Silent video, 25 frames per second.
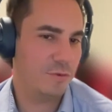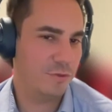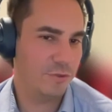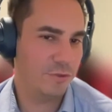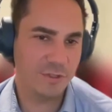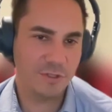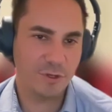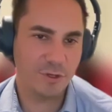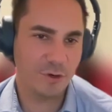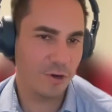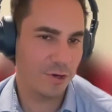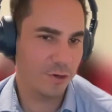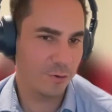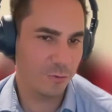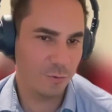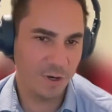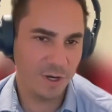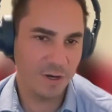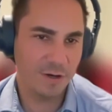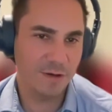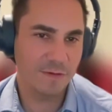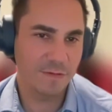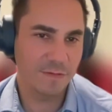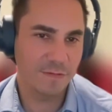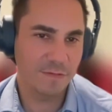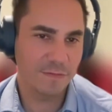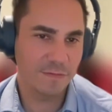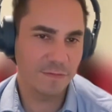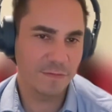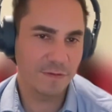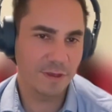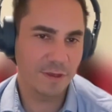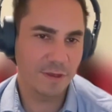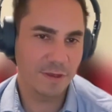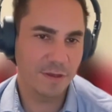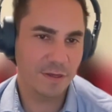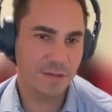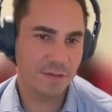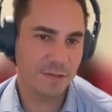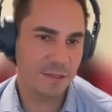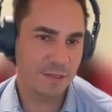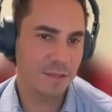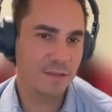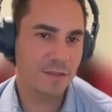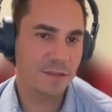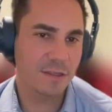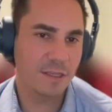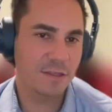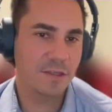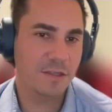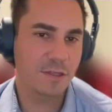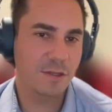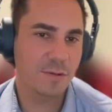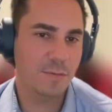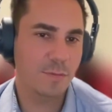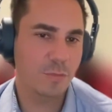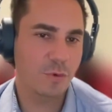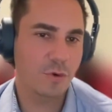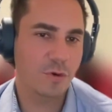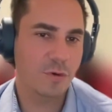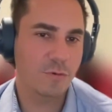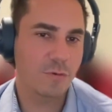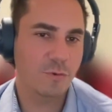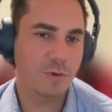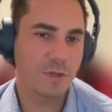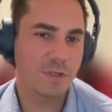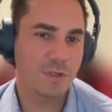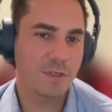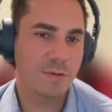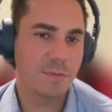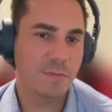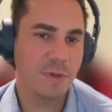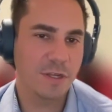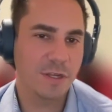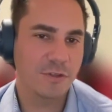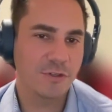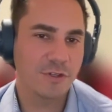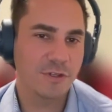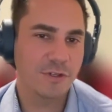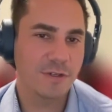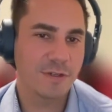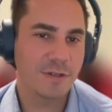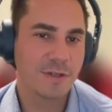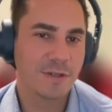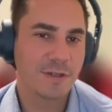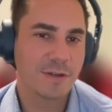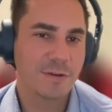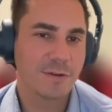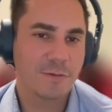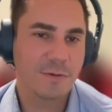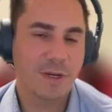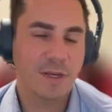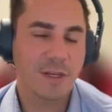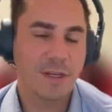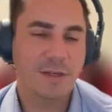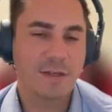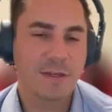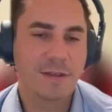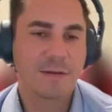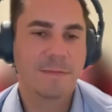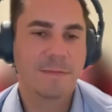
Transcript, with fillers: just aren't aware of, because that's an important one to mention, right?